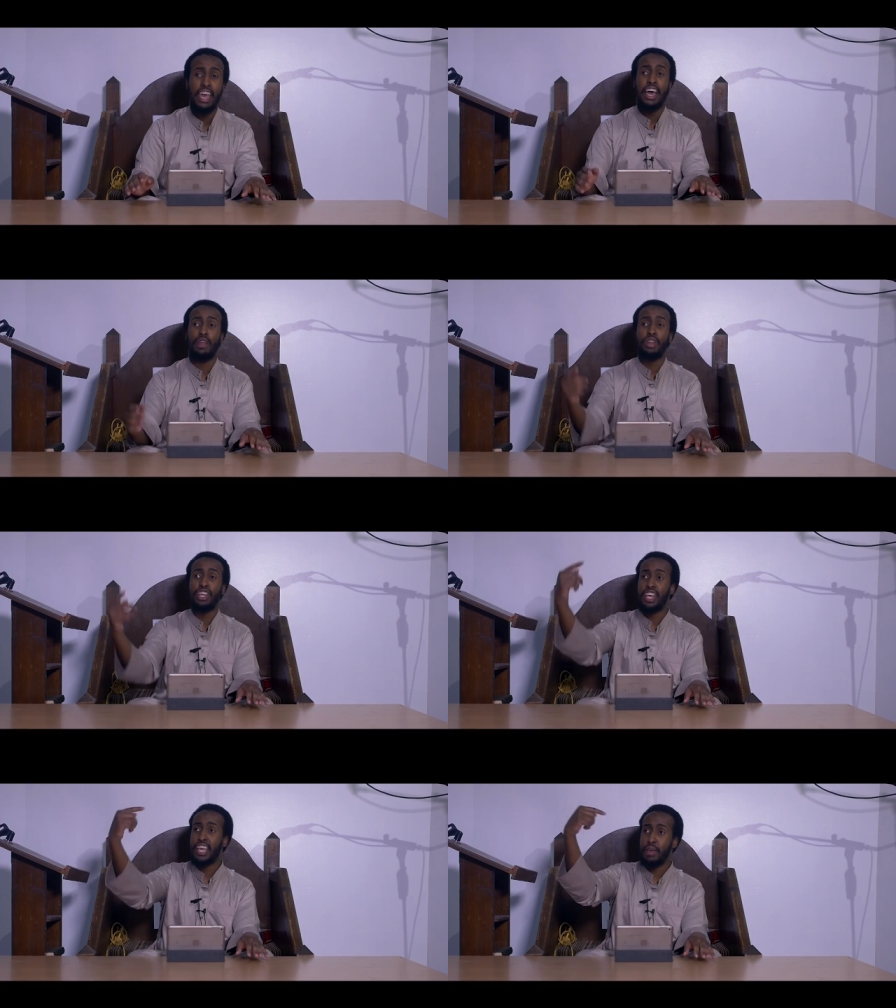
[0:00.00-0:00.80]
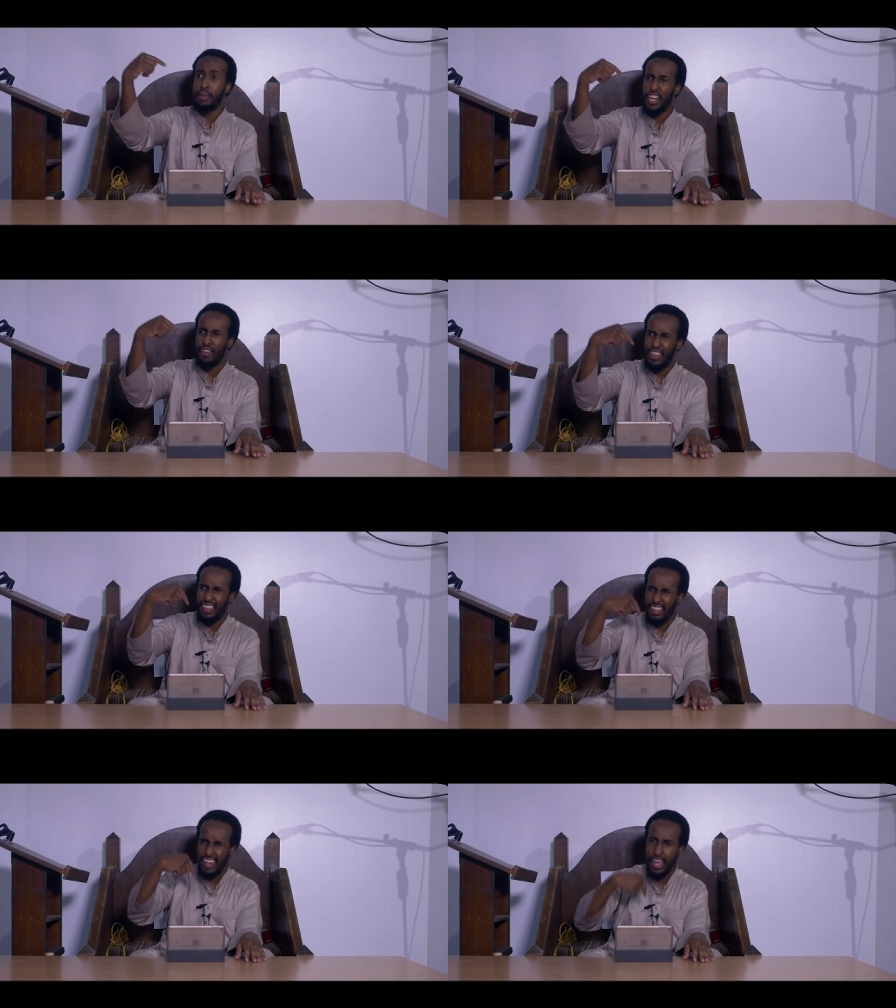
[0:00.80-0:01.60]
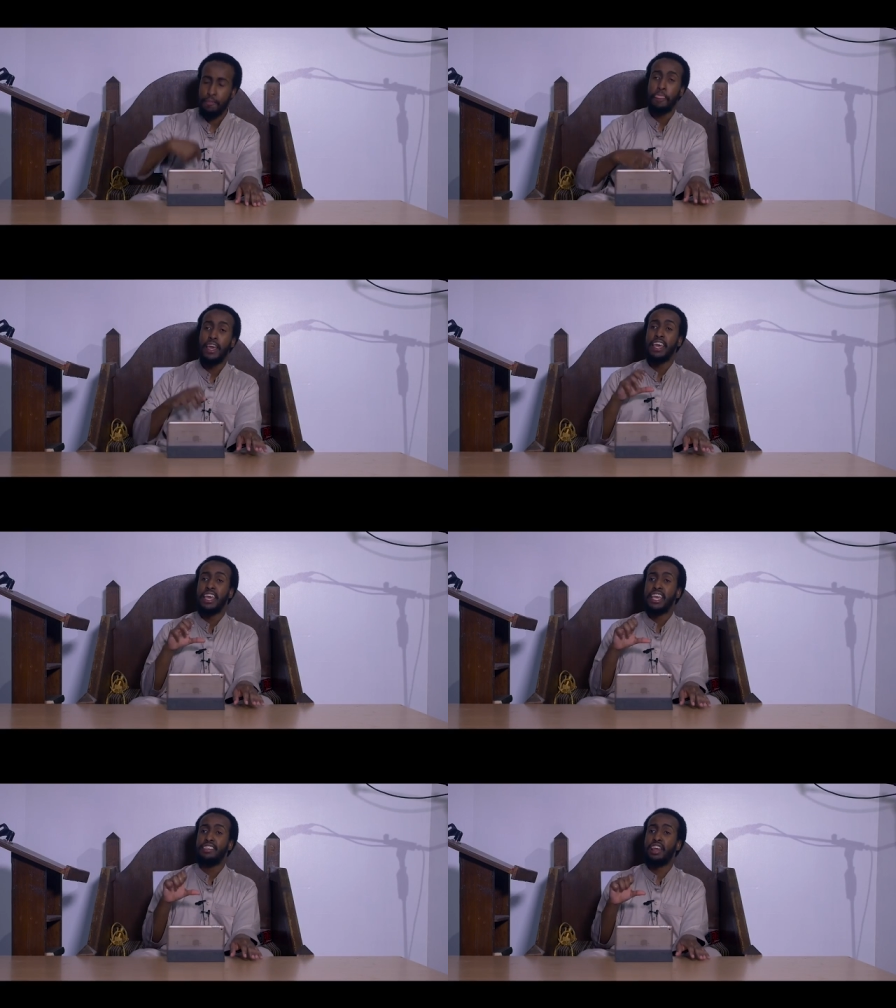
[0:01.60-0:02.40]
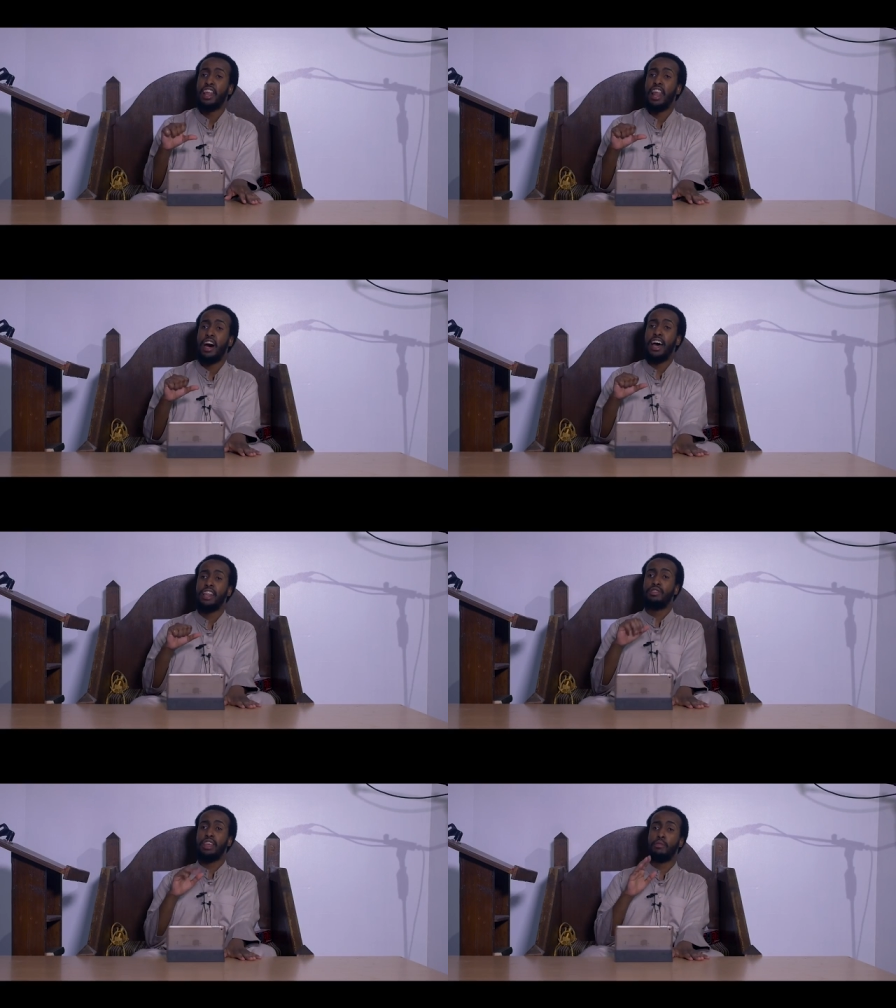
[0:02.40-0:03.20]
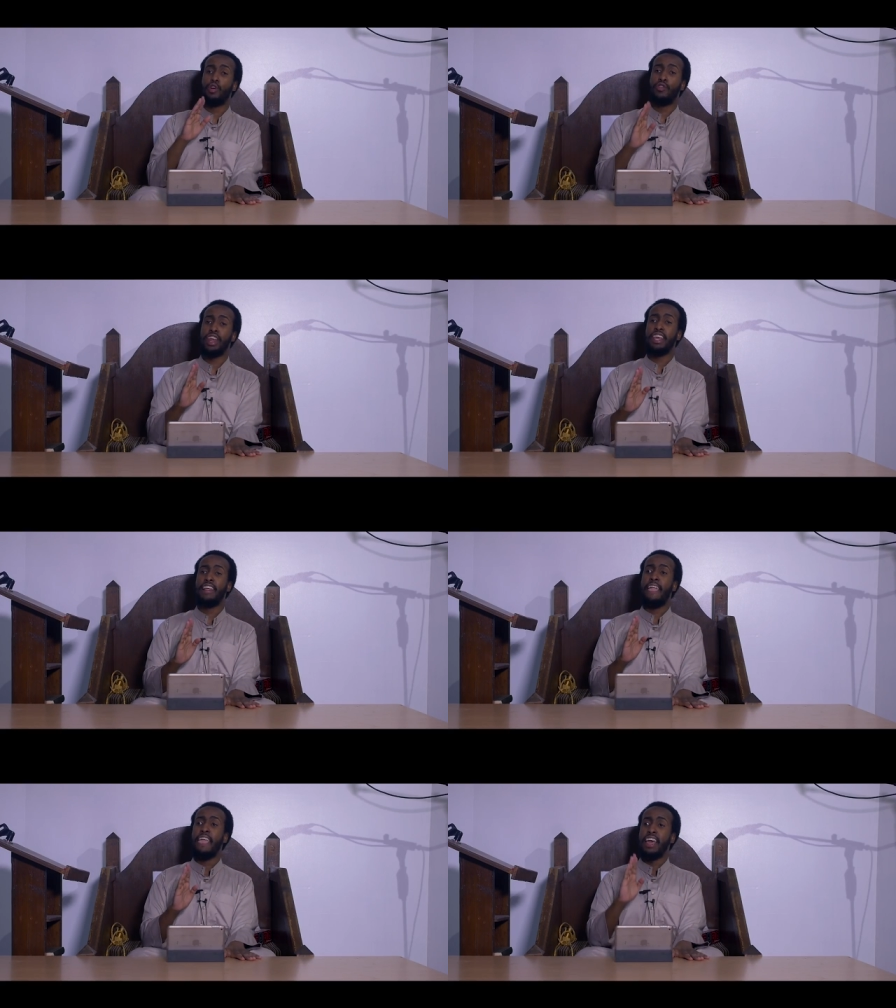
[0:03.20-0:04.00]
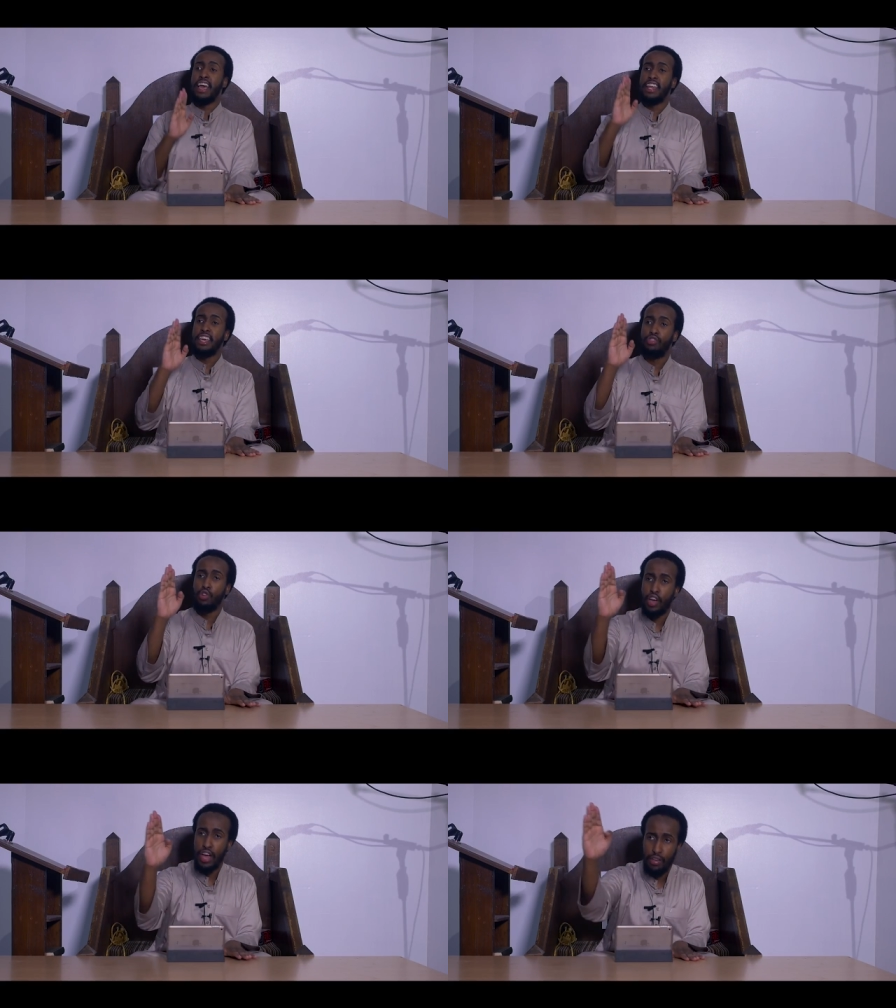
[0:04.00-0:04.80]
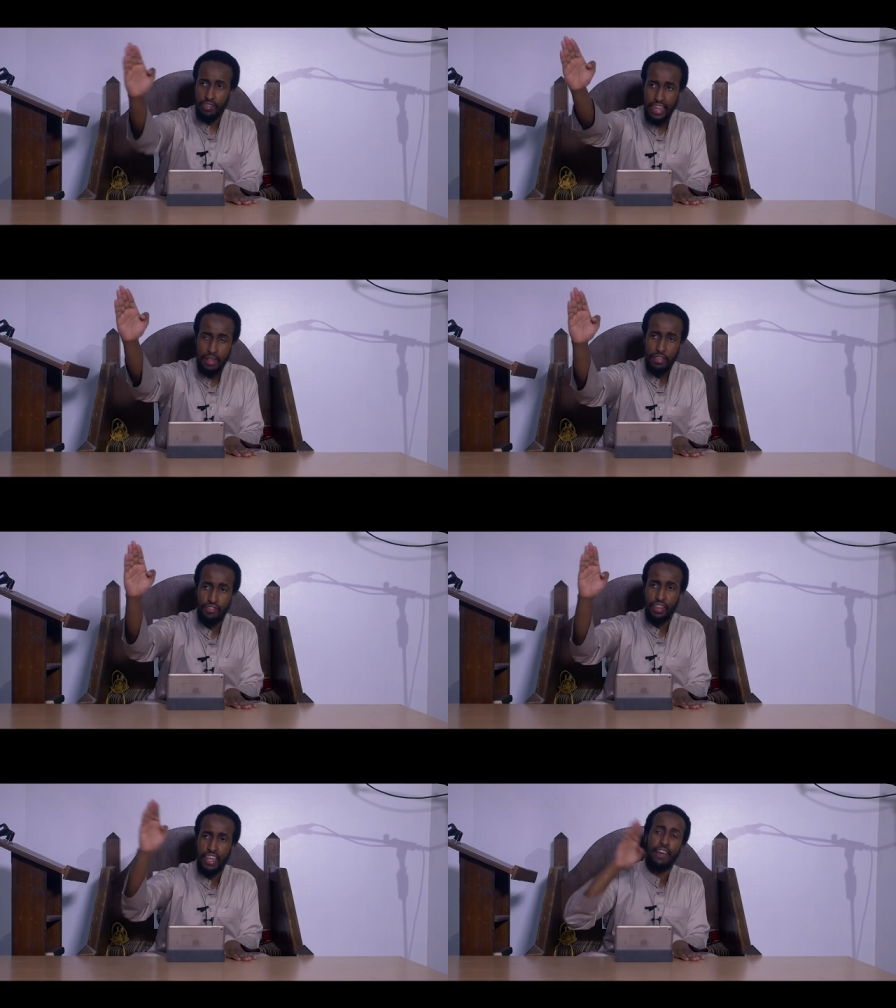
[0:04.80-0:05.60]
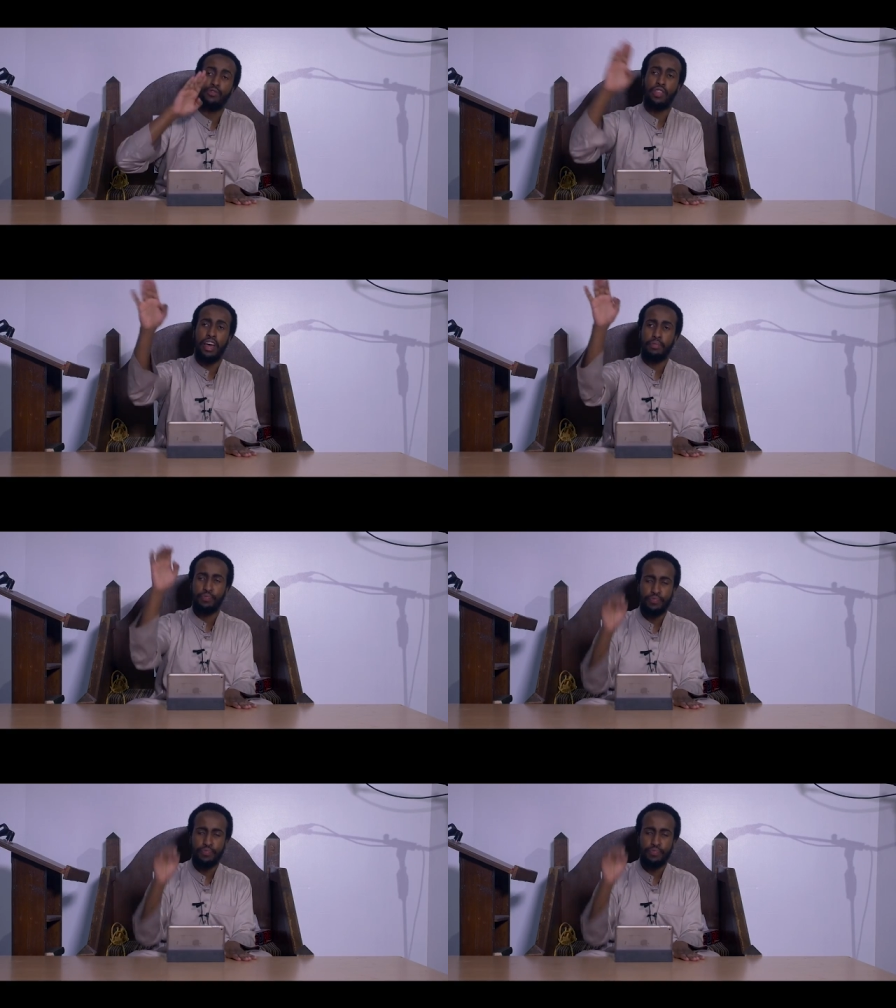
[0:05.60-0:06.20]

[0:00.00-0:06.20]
And when she came and she visited him, he sallallahu alayhi wasallam got ready and he took her outside the masjid. He left with her